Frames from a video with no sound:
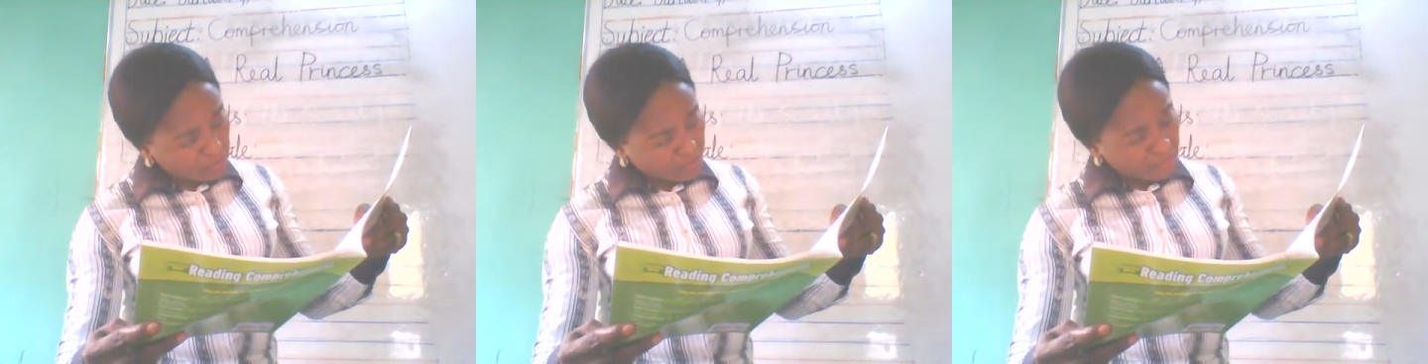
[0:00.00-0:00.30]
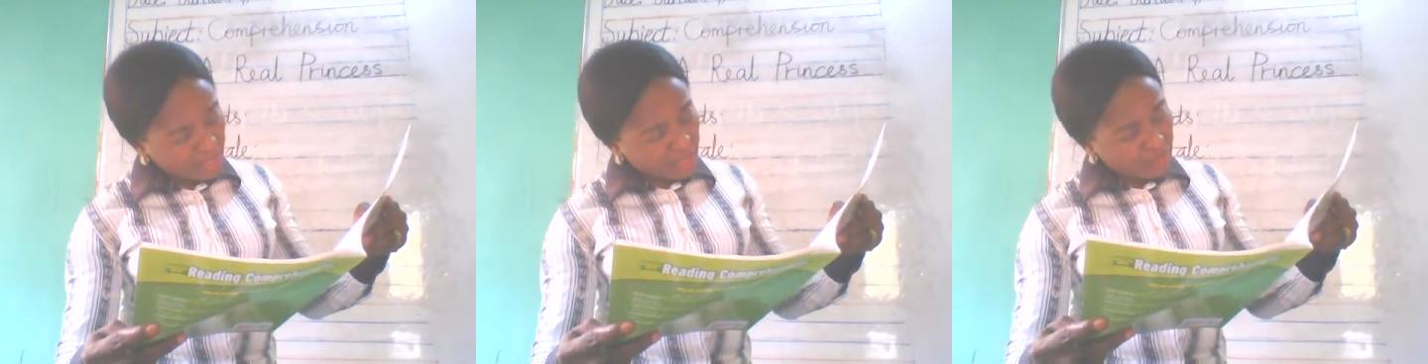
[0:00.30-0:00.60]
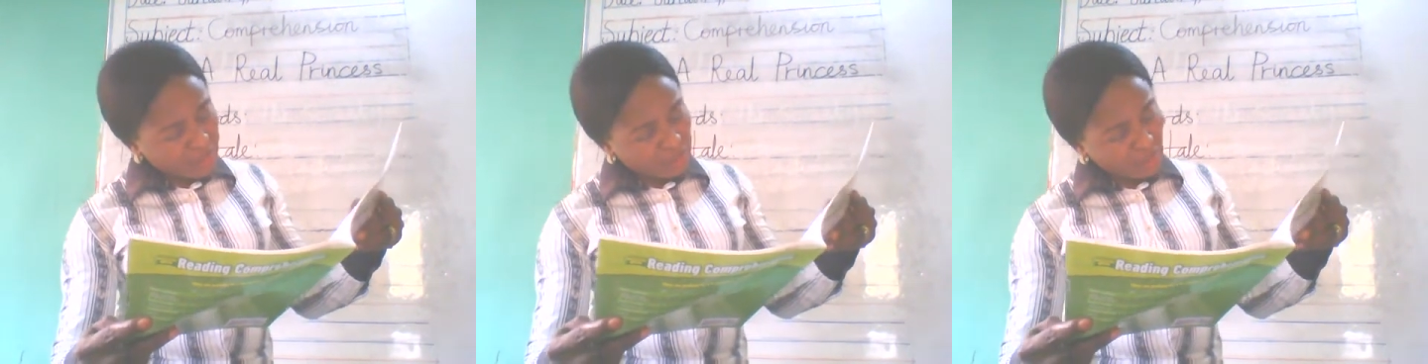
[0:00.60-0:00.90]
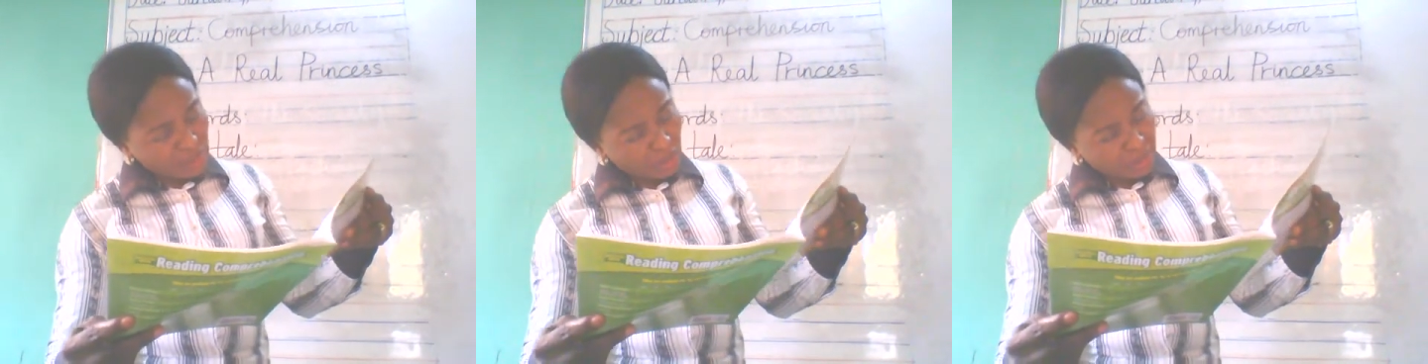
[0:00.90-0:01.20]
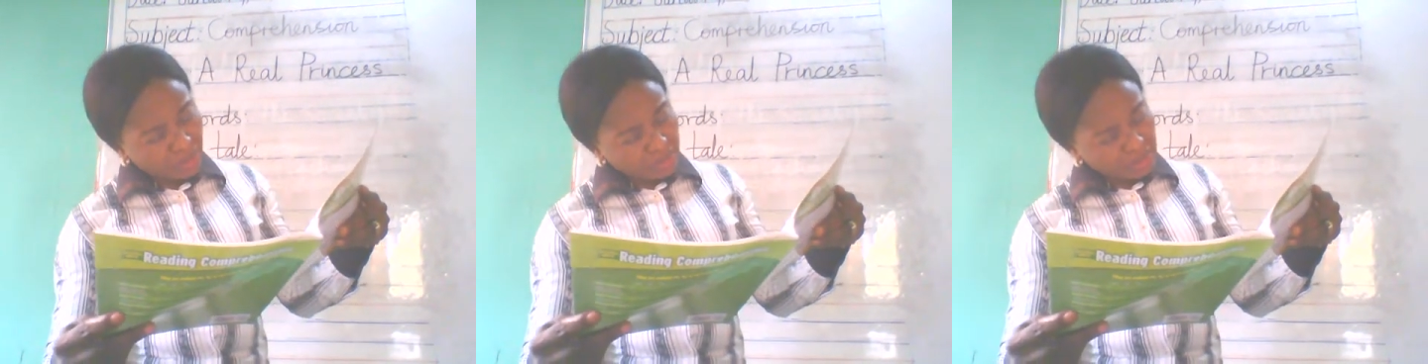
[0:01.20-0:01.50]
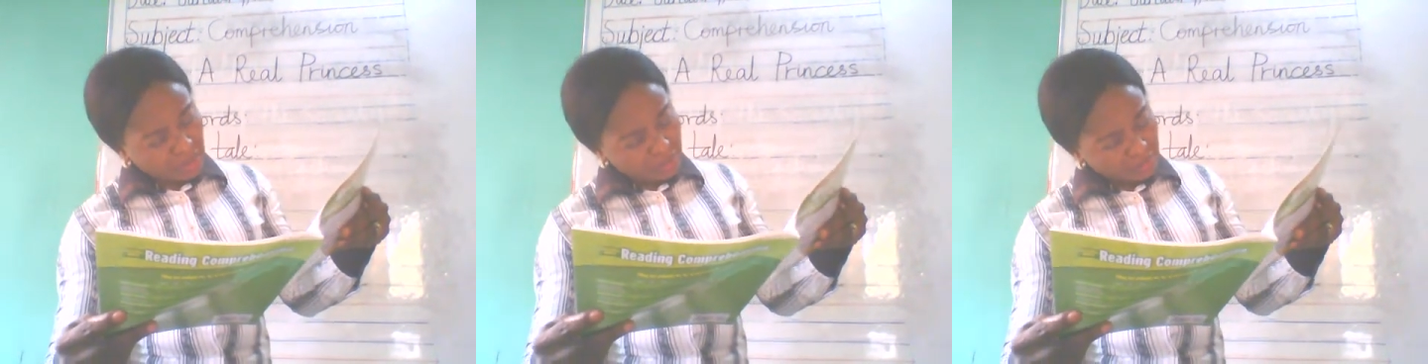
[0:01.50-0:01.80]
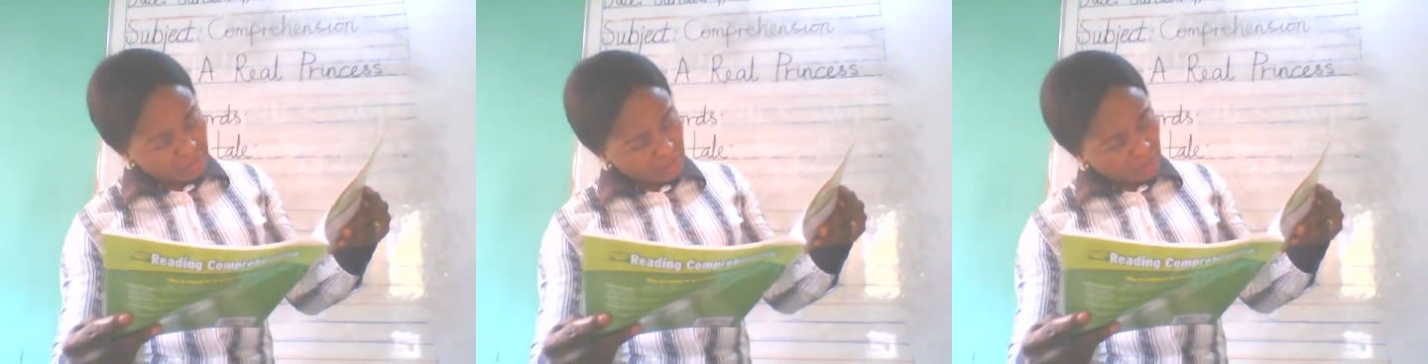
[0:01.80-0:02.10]
They returned them very
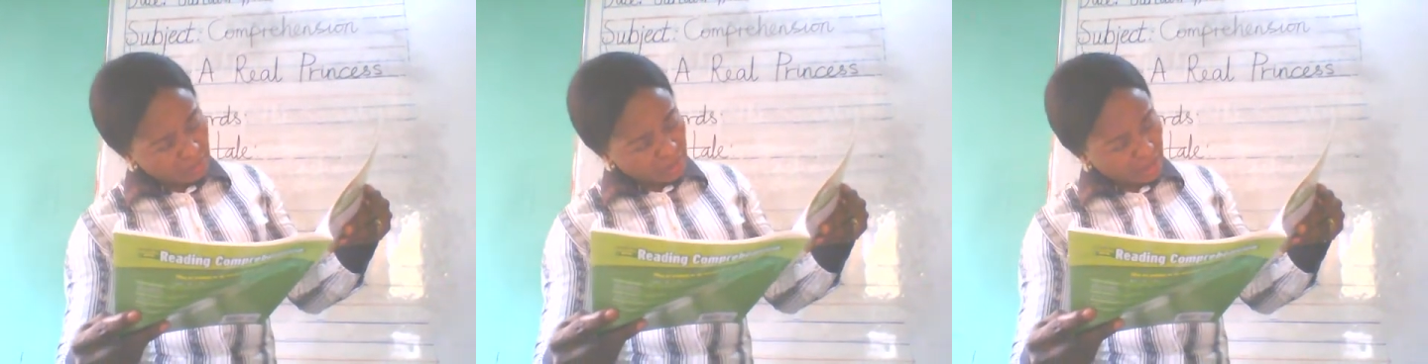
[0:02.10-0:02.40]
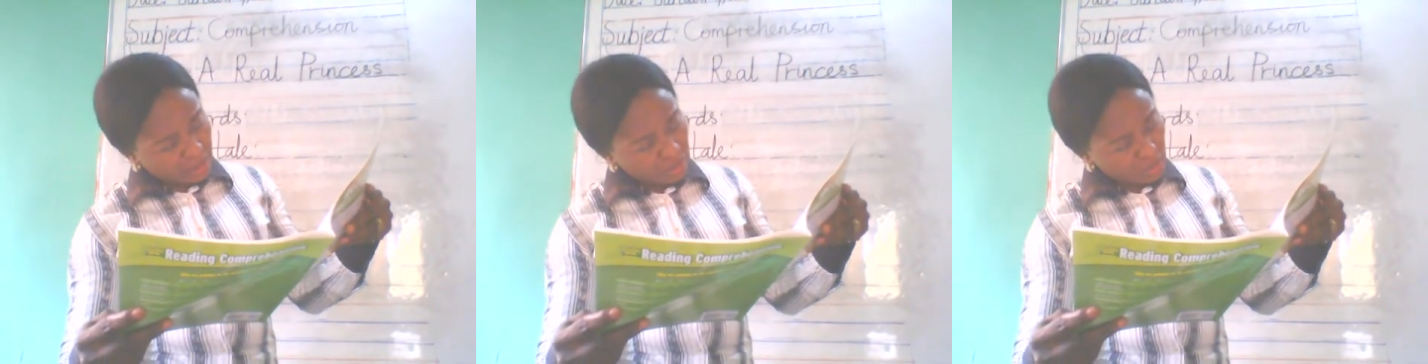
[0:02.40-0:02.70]
saddened